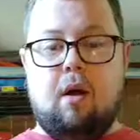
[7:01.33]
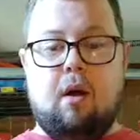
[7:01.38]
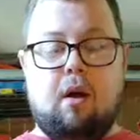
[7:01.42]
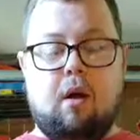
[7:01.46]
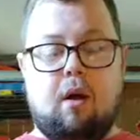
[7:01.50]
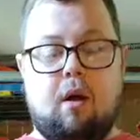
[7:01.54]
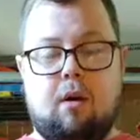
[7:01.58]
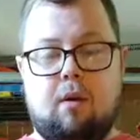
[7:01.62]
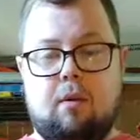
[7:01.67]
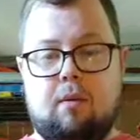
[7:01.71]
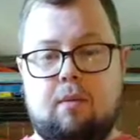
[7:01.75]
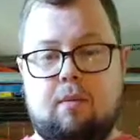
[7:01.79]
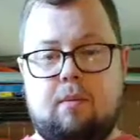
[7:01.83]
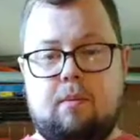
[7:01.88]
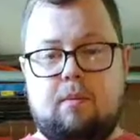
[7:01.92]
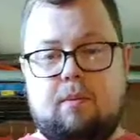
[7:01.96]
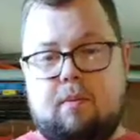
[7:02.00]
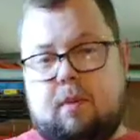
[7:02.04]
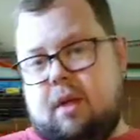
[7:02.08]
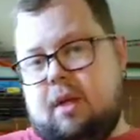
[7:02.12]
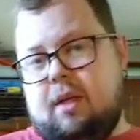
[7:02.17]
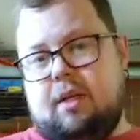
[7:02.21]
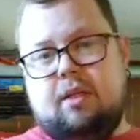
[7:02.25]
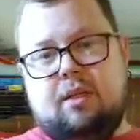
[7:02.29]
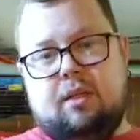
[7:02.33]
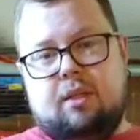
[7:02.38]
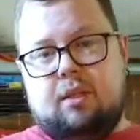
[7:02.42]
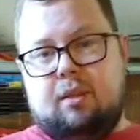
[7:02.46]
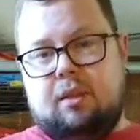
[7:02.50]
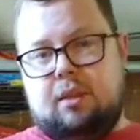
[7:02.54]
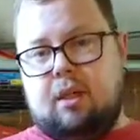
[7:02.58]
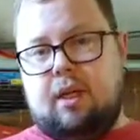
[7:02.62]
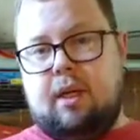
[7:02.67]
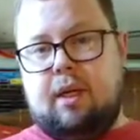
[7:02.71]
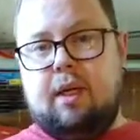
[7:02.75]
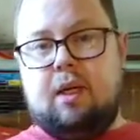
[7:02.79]
I
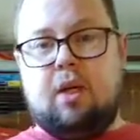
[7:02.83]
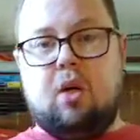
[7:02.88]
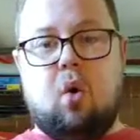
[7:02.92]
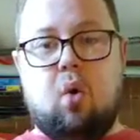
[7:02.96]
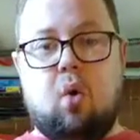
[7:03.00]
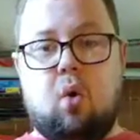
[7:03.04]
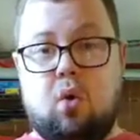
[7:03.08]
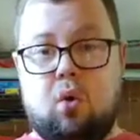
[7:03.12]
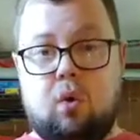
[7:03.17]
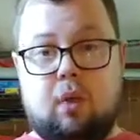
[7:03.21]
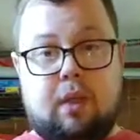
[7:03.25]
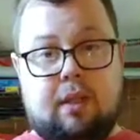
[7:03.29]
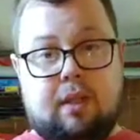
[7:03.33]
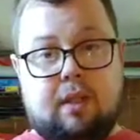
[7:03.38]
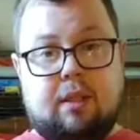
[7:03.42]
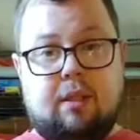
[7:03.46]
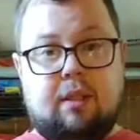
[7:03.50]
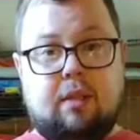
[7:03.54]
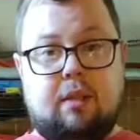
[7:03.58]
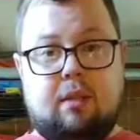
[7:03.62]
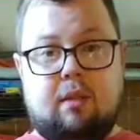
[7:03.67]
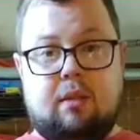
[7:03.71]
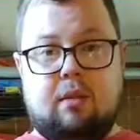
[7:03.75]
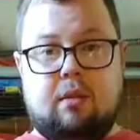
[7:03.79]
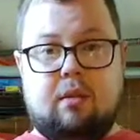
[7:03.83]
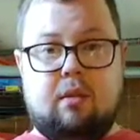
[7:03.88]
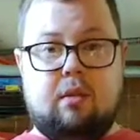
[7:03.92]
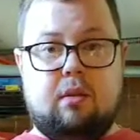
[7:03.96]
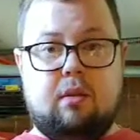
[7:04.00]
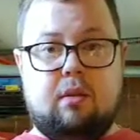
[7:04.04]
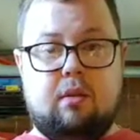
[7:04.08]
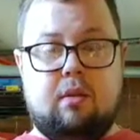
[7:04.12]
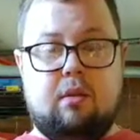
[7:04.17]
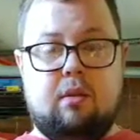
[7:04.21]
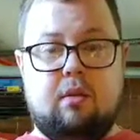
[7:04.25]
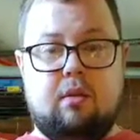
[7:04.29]
just like coreless,
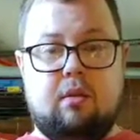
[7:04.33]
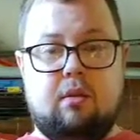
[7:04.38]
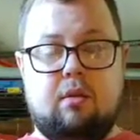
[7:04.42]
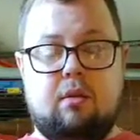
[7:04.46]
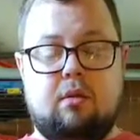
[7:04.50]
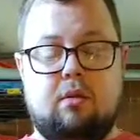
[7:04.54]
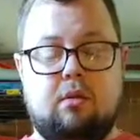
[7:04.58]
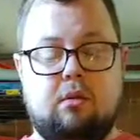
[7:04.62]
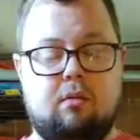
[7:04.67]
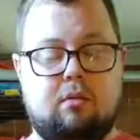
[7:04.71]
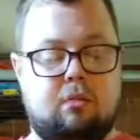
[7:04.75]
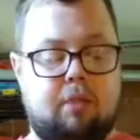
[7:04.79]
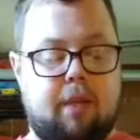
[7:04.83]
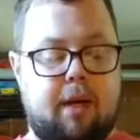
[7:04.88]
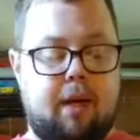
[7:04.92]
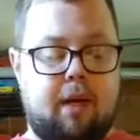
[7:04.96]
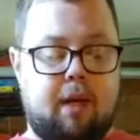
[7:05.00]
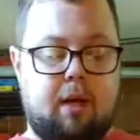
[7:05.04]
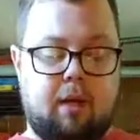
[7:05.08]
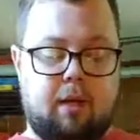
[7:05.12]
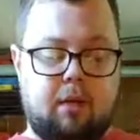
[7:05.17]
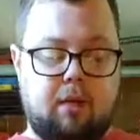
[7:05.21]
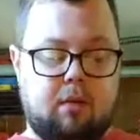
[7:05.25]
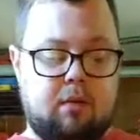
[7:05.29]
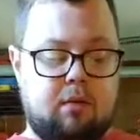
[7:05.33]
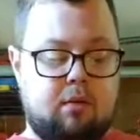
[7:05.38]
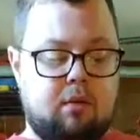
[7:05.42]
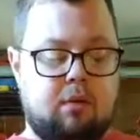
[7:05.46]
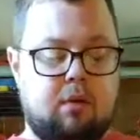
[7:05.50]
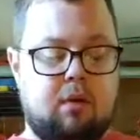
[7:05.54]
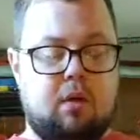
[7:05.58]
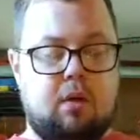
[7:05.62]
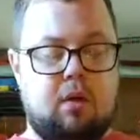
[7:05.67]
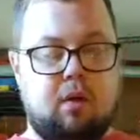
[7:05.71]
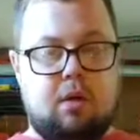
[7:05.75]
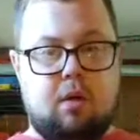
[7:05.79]
meaning
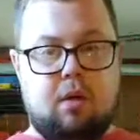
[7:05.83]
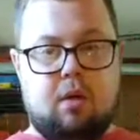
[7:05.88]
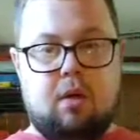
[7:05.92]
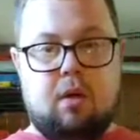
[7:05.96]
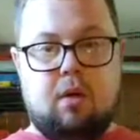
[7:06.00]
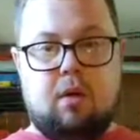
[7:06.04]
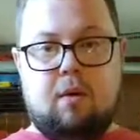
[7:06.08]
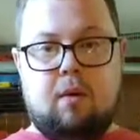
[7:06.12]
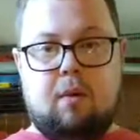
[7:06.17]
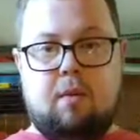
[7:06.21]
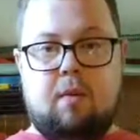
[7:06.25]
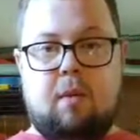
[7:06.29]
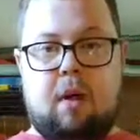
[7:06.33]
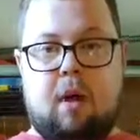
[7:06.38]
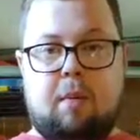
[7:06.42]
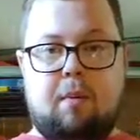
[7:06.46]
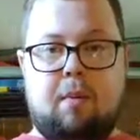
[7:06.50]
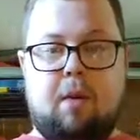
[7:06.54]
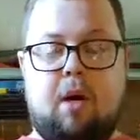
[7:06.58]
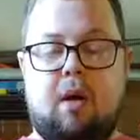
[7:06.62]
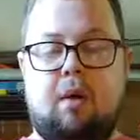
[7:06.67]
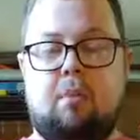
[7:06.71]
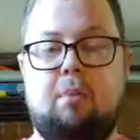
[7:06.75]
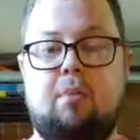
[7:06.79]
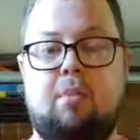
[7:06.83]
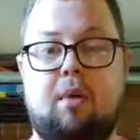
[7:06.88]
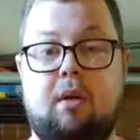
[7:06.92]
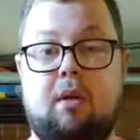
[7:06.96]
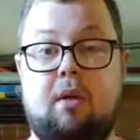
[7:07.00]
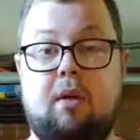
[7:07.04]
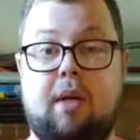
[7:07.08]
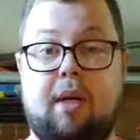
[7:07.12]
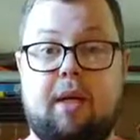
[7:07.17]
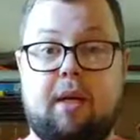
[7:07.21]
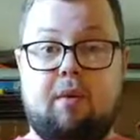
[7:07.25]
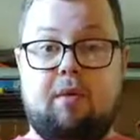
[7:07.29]
I'm not
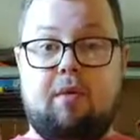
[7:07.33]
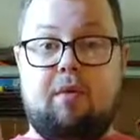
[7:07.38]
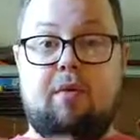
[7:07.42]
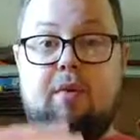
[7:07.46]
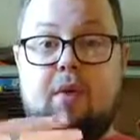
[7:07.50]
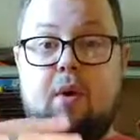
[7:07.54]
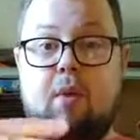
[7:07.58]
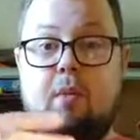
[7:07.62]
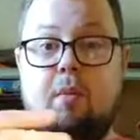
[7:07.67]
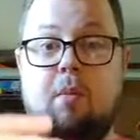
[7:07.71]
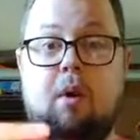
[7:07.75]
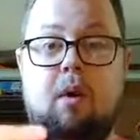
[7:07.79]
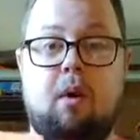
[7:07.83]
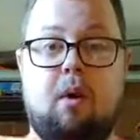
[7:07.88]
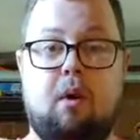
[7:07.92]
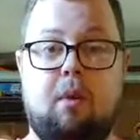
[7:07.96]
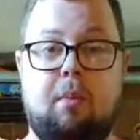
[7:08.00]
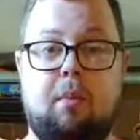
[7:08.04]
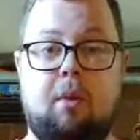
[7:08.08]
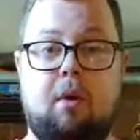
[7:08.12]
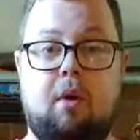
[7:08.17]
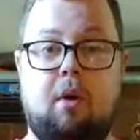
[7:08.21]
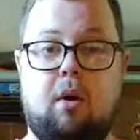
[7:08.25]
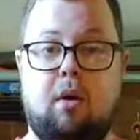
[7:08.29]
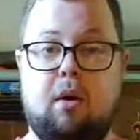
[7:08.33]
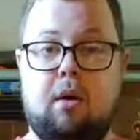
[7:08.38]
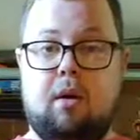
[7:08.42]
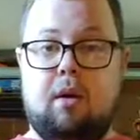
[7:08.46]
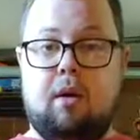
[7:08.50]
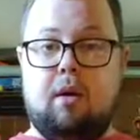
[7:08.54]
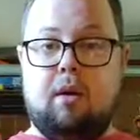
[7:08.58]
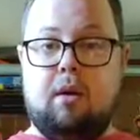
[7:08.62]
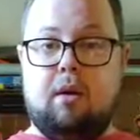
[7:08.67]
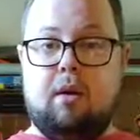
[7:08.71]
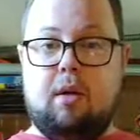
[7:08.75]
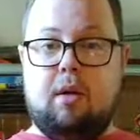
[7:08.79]
building foam up
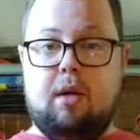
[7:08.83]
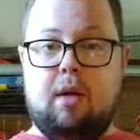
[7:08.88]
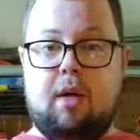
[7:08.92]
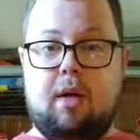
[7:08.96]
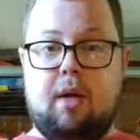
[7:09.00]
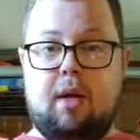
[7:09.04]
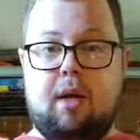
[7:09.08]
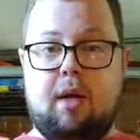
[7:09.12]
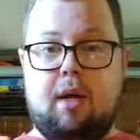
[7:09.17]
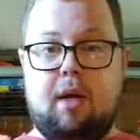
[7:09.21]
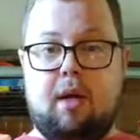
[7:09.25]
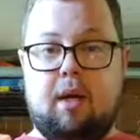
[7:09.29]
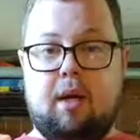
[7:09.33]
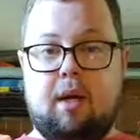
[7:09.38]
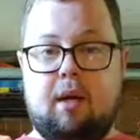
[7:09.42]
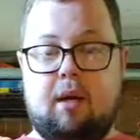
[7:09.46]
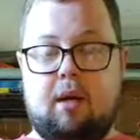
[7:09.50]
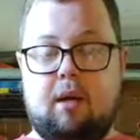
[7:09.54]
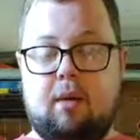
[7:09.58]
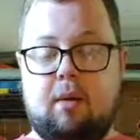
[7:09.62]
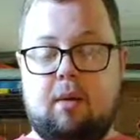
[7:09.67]
on a